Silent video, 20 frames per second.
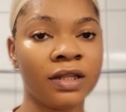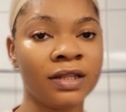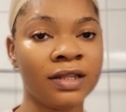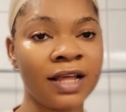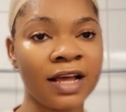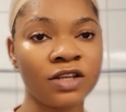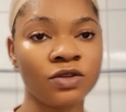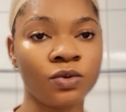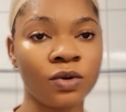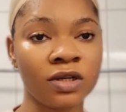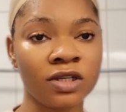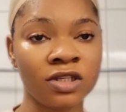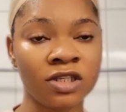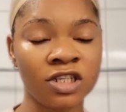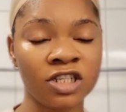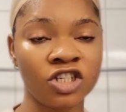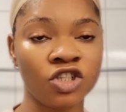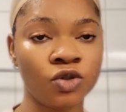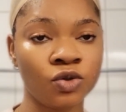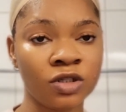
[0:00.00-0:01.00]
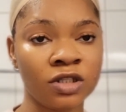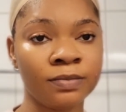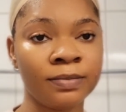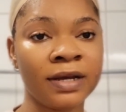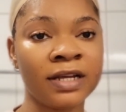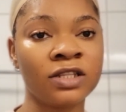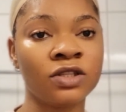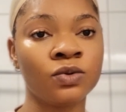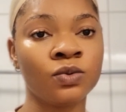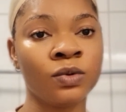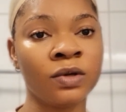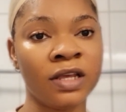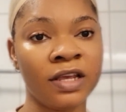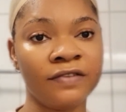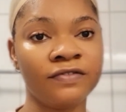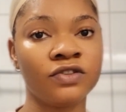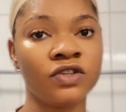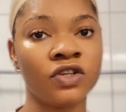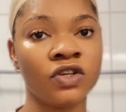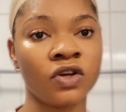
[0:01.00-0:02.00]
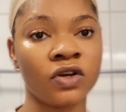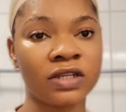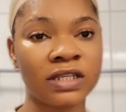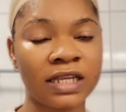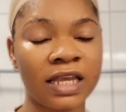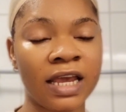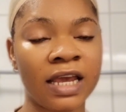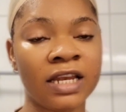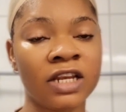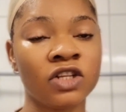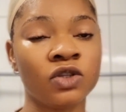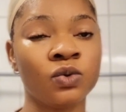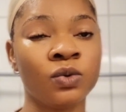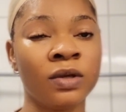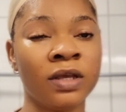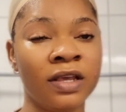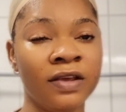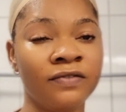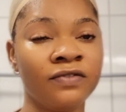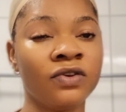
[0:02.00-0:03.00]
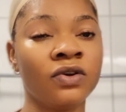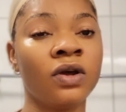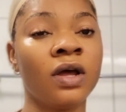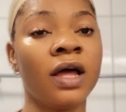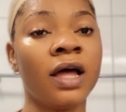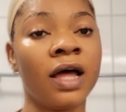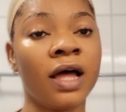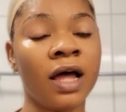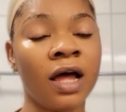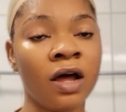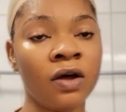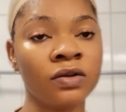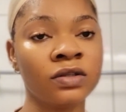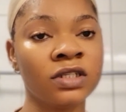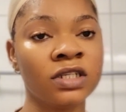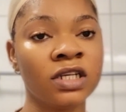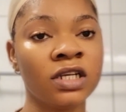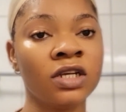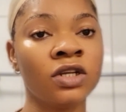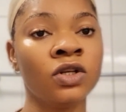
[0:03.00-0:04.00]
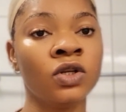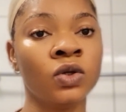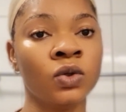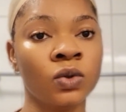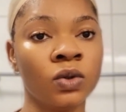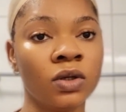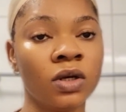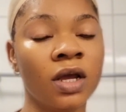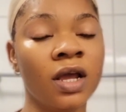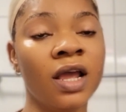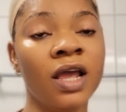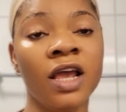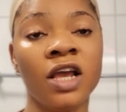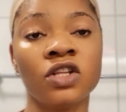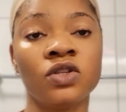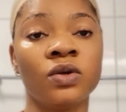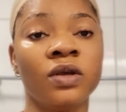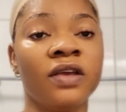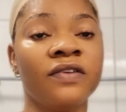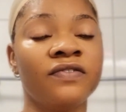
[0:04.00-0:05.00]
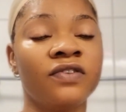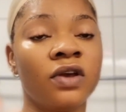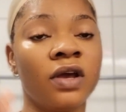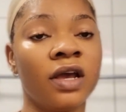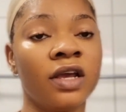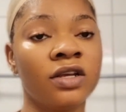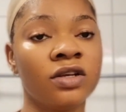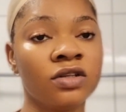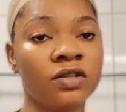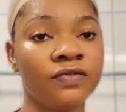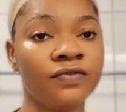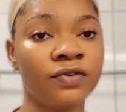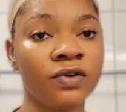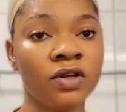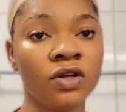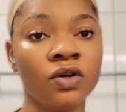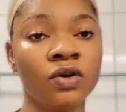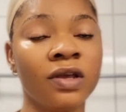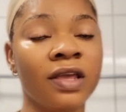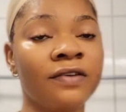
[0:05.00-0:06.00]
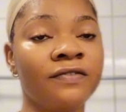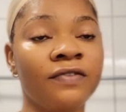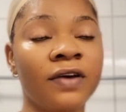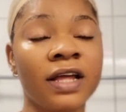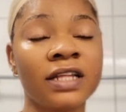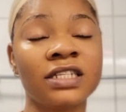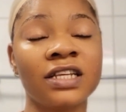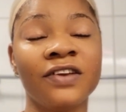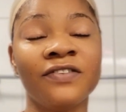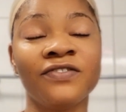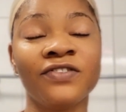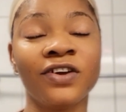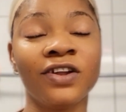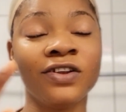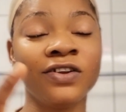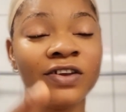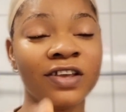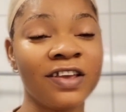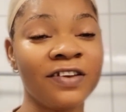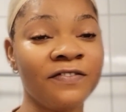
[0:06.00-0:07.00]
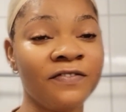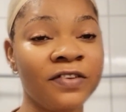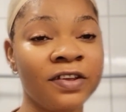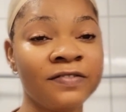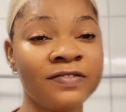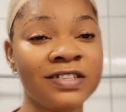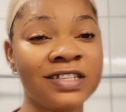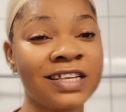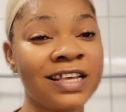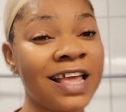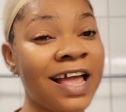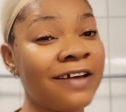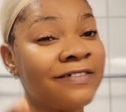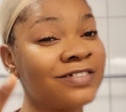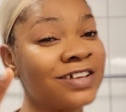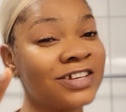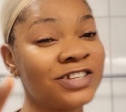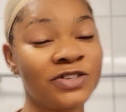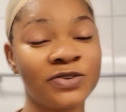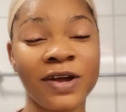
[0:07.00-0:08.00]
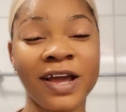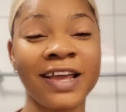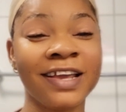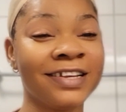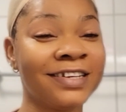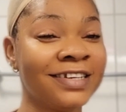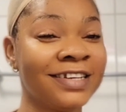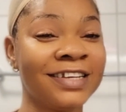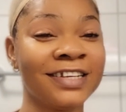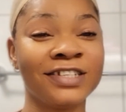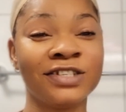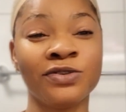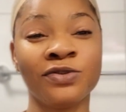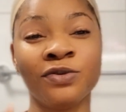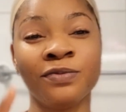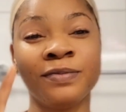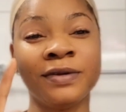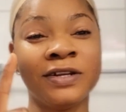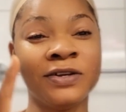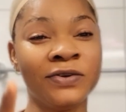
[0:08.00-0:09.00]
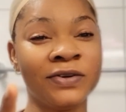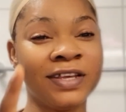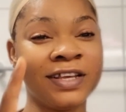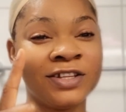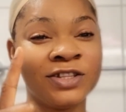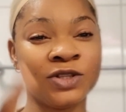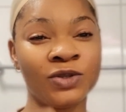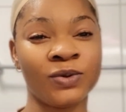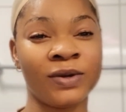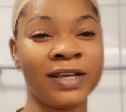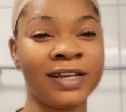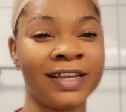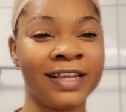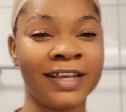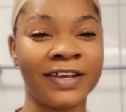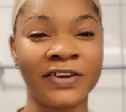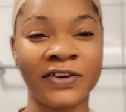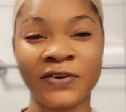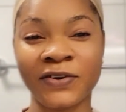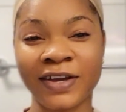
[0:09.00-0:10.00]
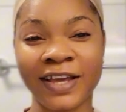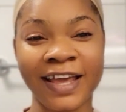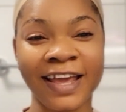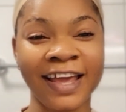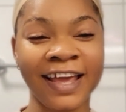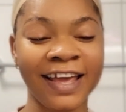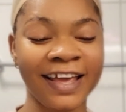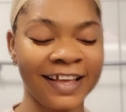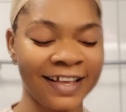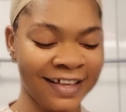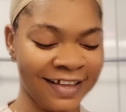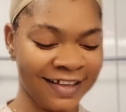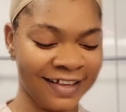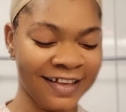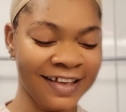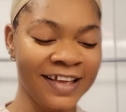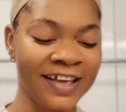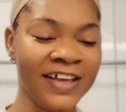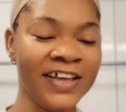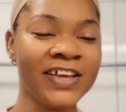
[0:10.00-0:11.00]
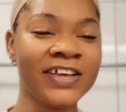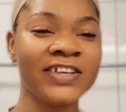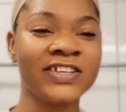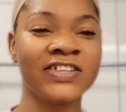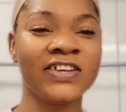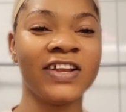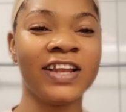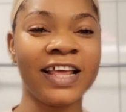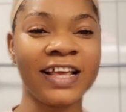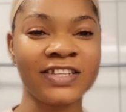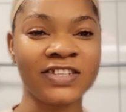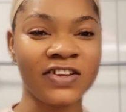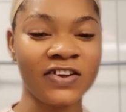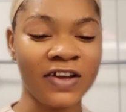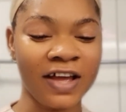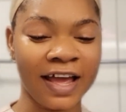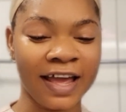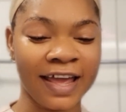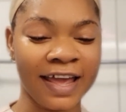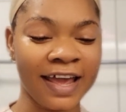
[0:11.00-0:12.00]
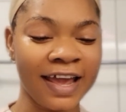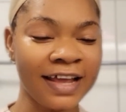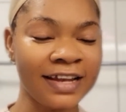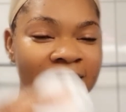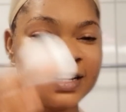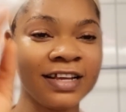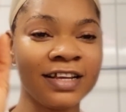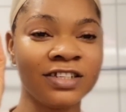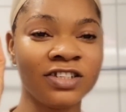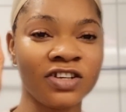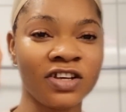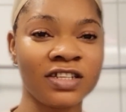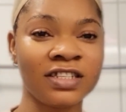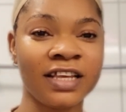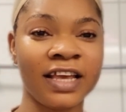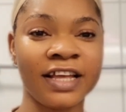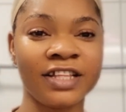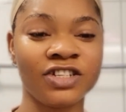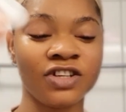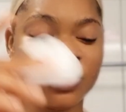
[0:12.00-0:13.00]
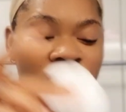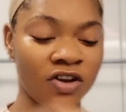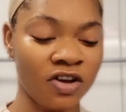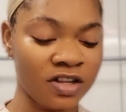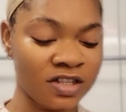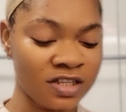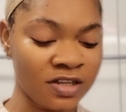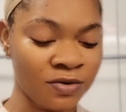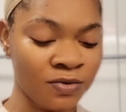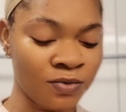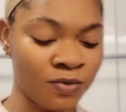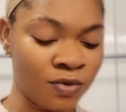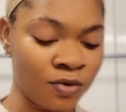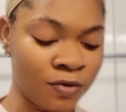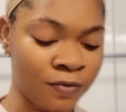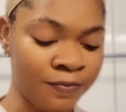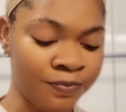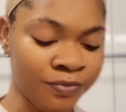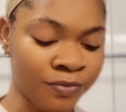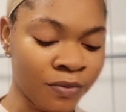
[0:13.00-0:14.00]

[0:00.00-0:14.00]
That's what this treatment will give to your skin. It will give you a healthy look. It will give you a youthful look. In fact, if you're looking 50 after trying this, you will be looking 20. Okay. So let's go ahead. Just get your cotton wool.